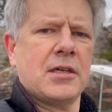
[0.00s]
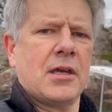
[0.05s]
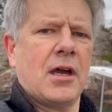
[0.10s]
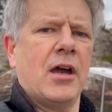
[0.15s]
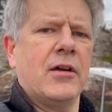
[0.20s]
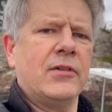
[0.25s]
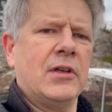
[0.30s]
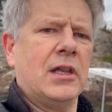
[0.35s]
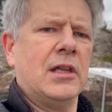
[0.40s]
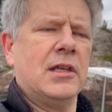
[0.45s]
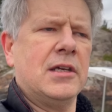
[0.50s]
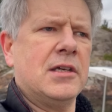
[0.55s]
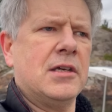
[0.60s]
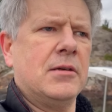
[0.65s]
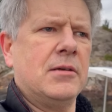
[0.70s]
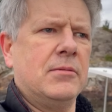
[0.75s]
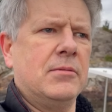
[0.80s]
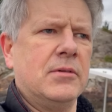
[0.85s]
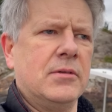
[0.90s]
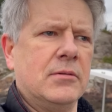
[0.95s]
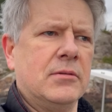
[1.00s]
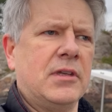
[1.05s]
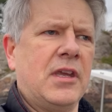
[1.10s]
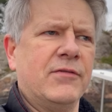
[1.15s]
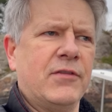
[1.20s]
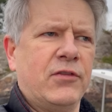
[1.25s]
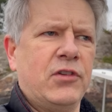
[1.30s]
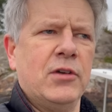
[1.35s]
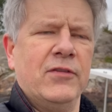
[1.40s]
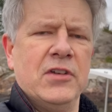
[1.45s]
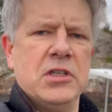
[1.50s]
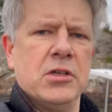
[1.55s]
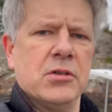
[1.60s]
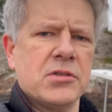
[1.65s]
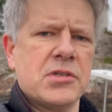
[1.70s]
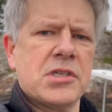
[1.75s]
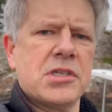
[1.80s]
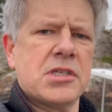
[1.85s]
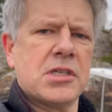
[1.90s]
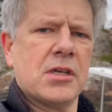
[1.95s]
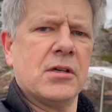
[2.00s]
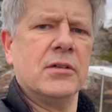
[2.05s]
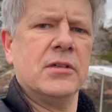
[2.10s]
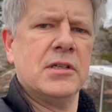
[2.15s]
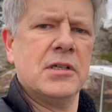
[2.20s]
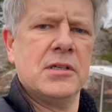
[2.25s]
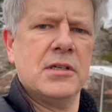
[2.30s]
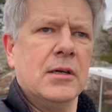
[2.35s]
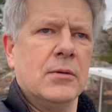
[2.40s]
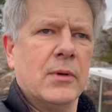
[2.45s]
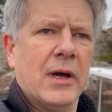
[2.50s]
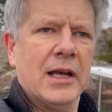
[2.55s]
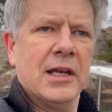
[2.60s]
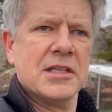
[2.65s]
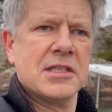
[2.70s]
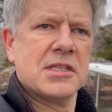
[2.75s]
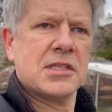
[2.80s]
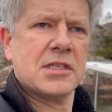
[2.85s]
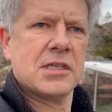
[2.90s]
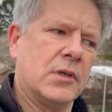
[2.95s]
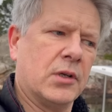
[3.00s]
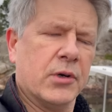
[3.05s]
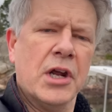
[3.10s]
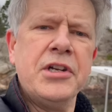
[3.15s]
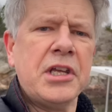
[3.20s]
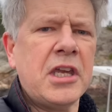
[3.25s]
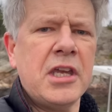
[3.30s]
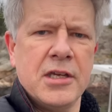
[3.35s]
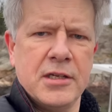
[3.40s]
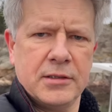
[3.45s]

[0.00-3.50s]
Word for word: I will uh, give a few videos on while it's running.